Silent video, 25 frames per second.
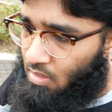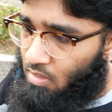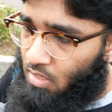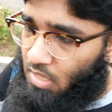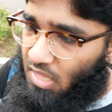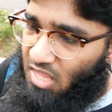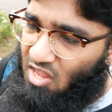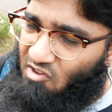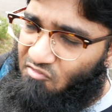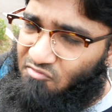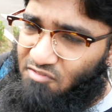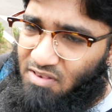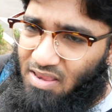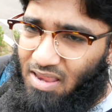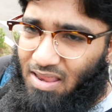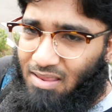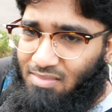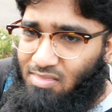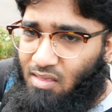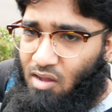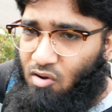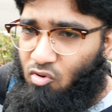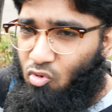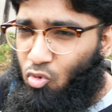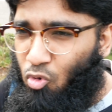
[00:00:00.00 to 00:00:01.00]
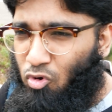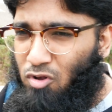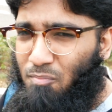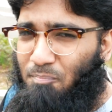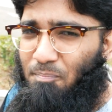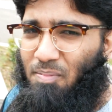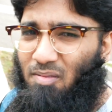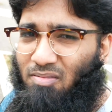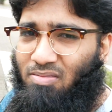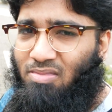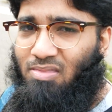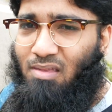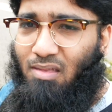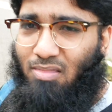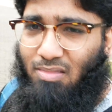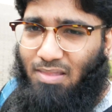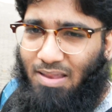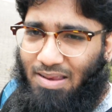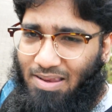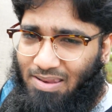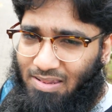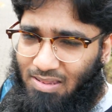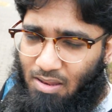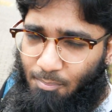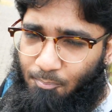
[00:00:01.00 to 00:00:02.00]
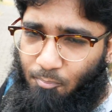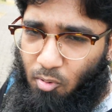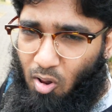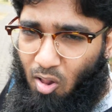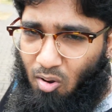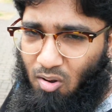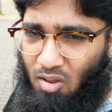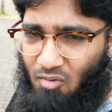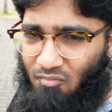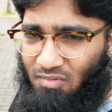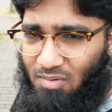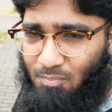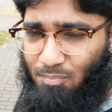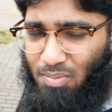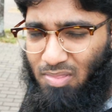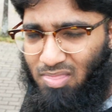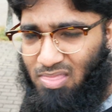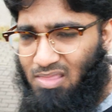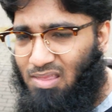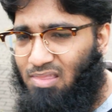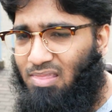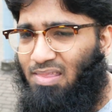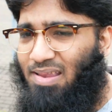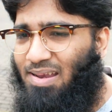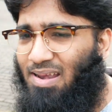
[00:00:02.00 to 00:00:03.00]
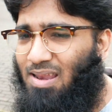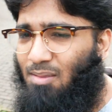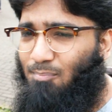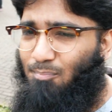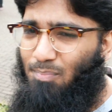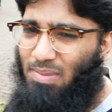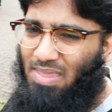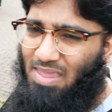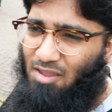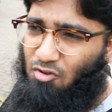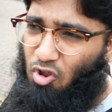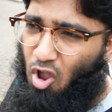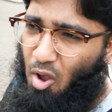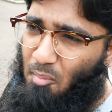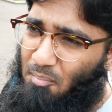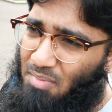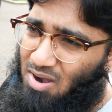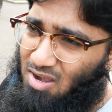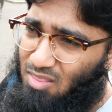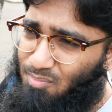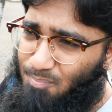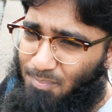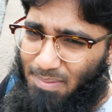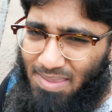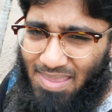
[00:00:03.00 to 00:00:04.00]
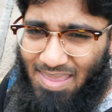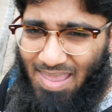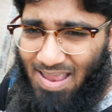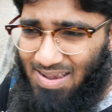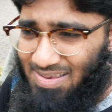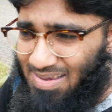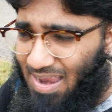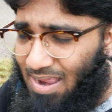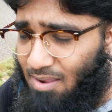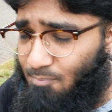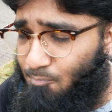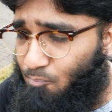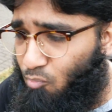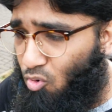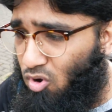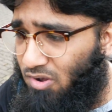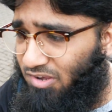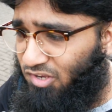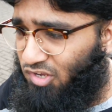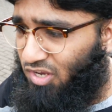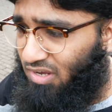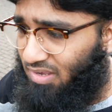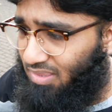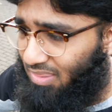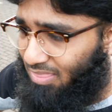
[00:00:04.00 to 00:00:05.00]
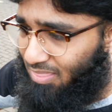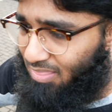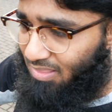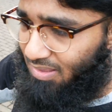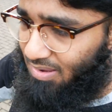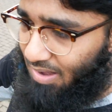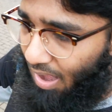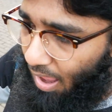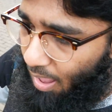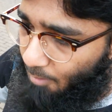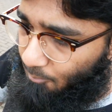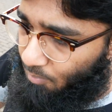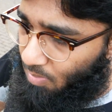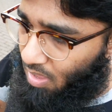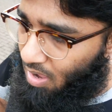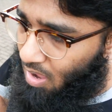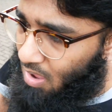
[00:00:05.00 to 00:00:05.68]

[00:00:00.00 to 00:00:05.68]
if there is a good business degree, the problem with business degree, B-commerce, B, that bullshit is crap.